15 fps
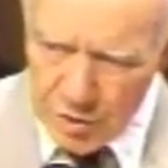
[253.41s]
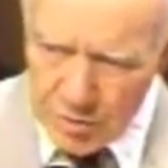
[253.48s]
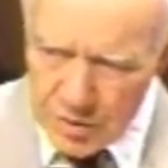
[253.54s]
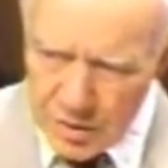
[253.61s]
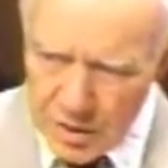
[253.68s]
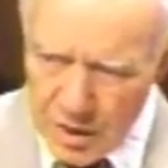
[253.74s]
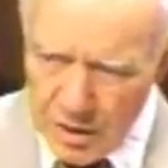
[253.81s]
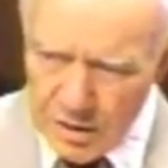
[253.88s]
that
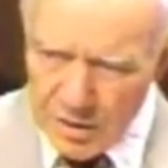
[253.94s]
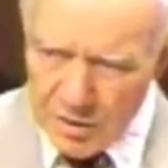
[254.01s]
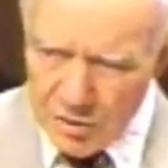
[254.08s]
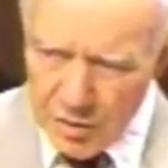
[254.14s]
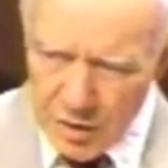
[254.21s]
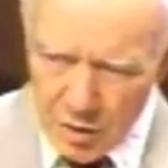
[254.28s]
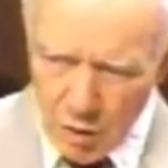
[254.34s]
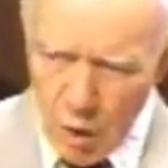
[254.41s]
was on the
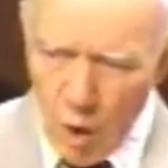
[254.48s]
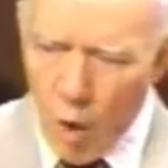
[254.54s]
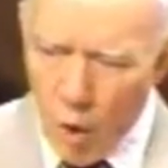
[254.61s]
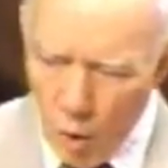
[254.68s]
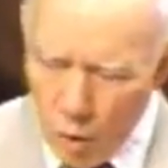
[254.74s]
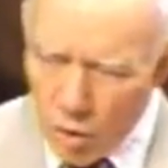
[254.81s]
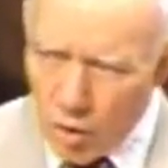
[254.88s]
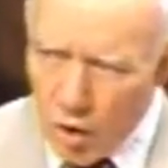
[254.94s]
screen could
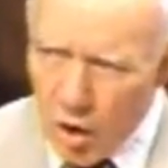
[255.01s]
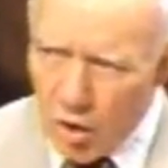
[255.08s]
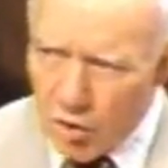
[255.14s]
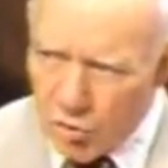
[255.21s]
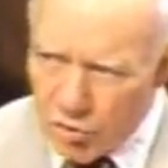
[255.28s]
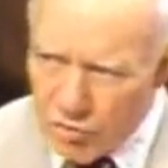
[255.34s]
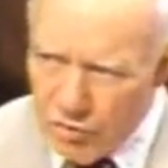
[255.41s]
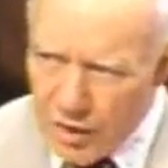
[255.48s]
hold all
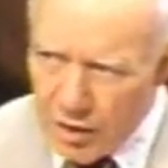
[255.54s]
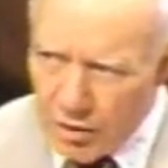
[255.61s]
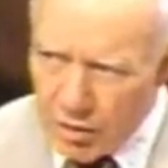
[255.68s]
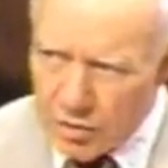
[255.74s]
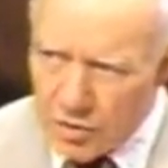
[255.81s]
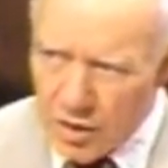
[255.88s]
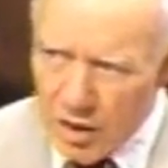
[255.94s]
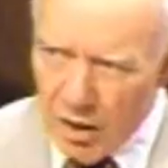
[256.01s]
those
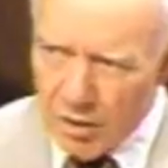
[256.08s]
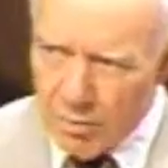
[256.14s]
vehicles and